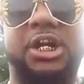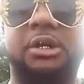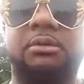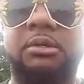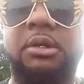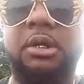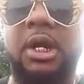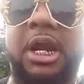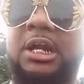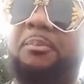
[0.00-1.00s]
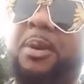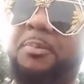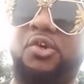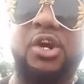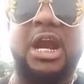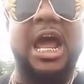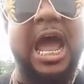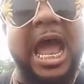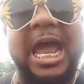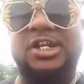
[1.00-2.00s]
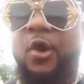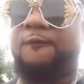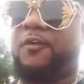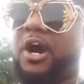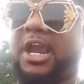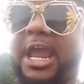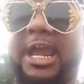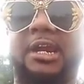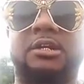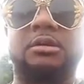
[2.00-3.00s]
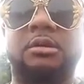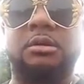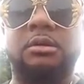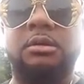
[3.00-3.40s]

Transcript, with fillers: shit, and them people trying to hide your fuck ass.